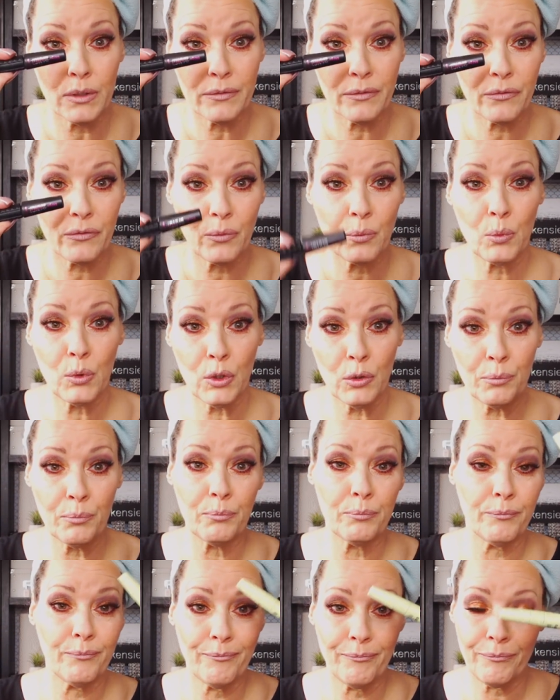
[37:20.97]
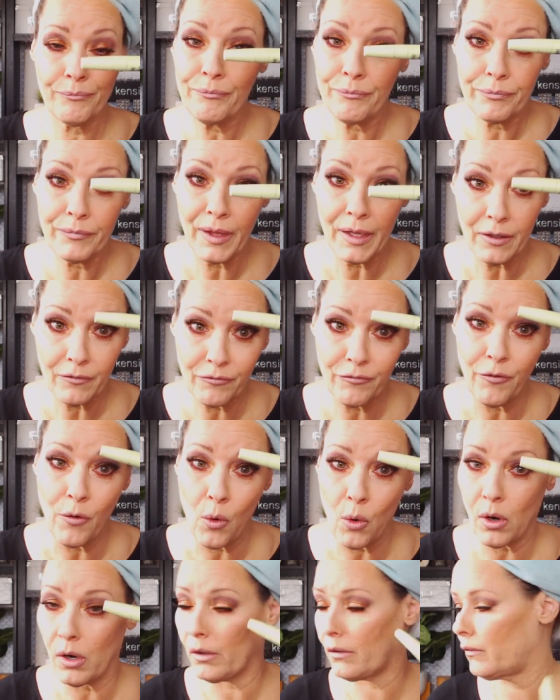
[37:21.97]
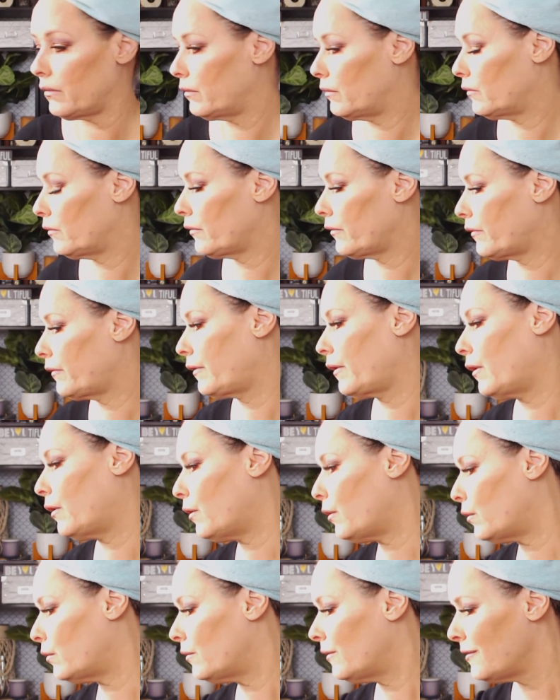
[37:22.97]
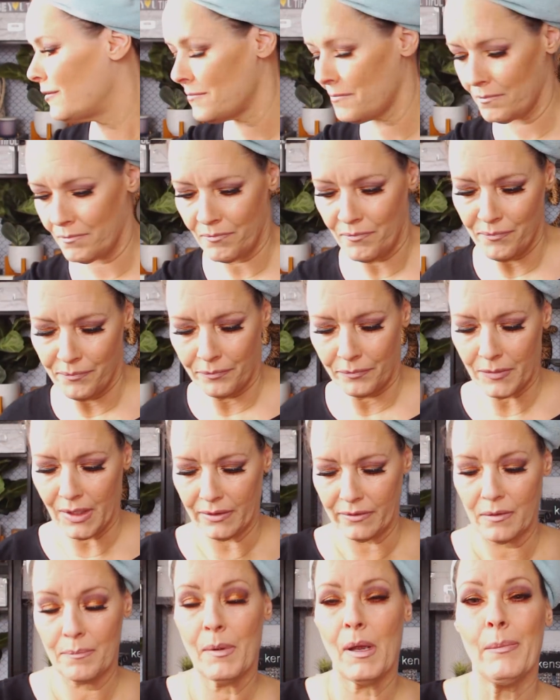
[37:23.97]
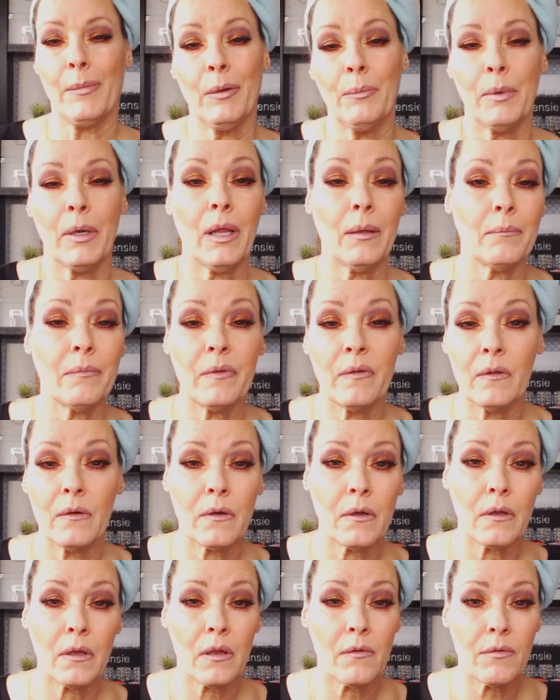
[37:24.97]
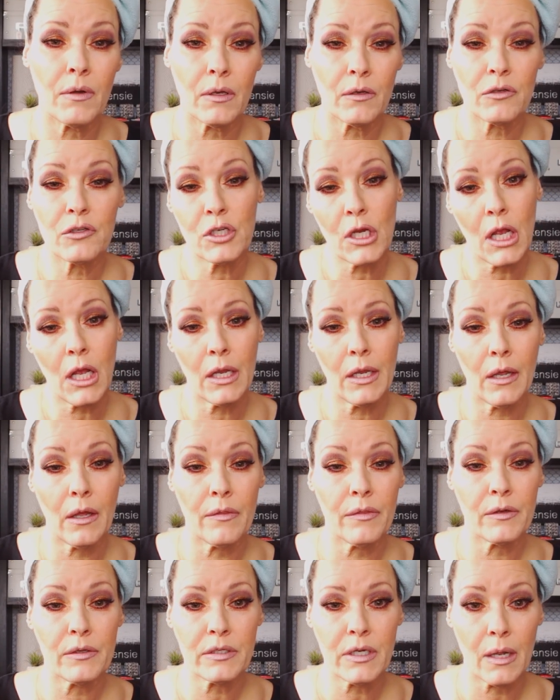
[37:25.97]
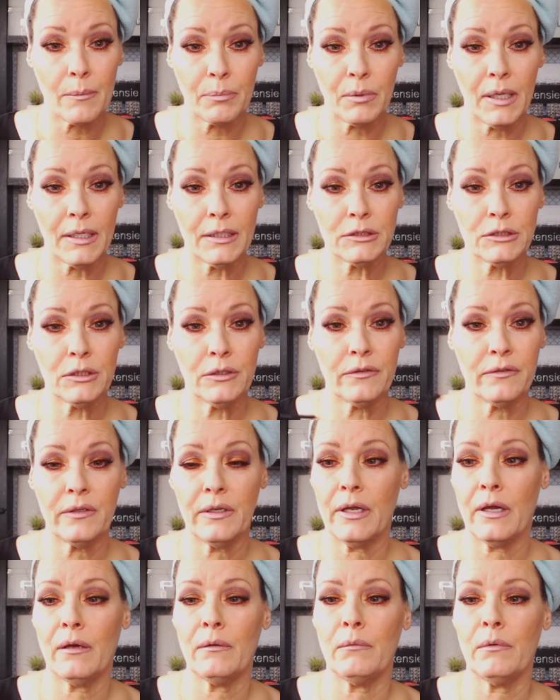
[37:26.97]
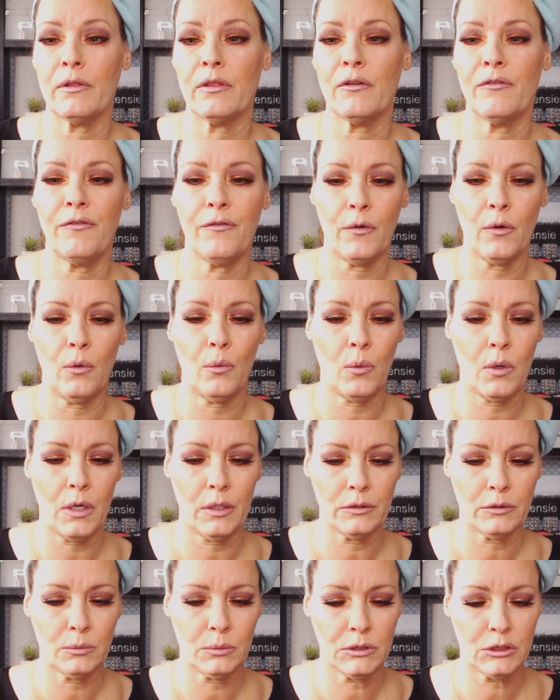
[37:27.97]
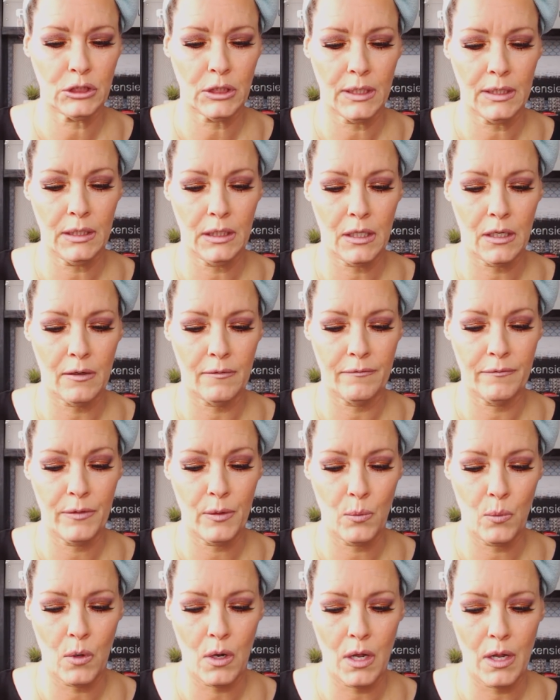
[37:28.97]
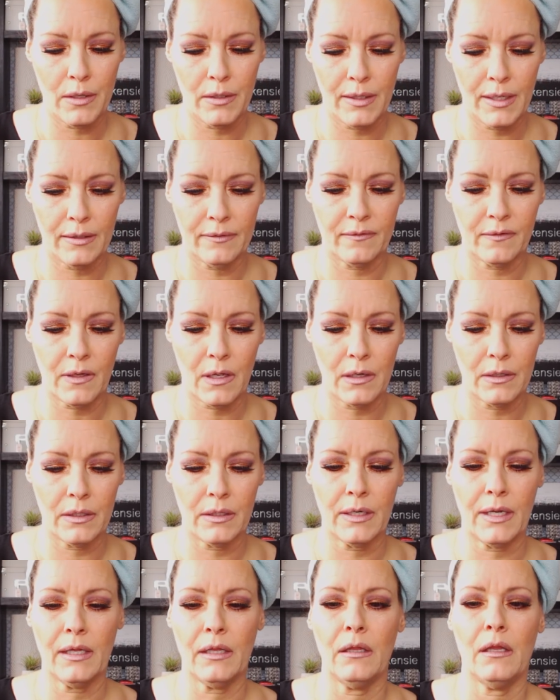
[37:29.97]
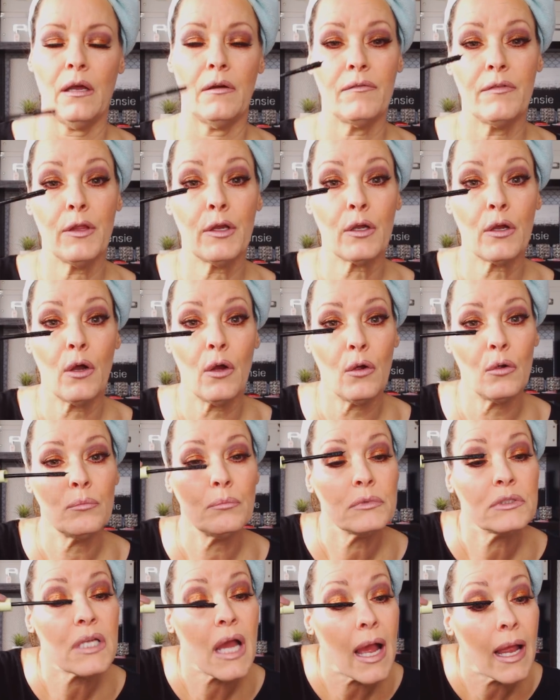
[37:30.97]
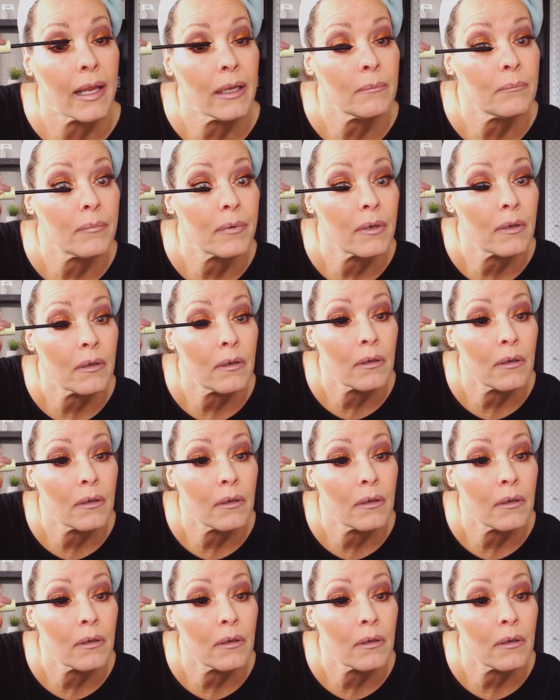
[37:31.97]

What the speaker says: one swoop, like 4. So that's a bummer, but I'm still going to give it a shot on the top lashes now with the full wand, which I love the wand that's on it. I love the comb type.